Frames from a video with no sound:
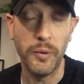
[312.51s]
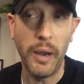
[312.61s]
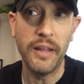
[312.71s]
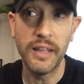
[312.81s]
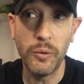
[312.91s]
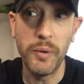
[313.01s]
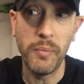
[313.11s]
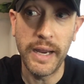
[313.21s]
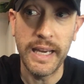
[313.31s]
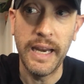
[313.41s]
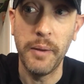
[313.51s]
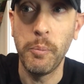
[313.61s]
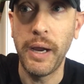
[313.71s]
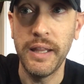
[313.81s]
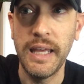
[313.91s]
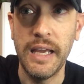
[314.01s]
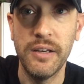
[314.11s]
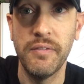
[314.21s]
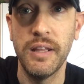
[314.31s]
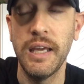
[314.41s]
I think we might get it by the end
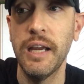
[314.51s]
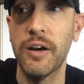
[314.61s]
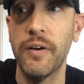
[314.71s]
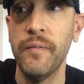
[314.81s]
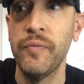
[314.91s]
of the year.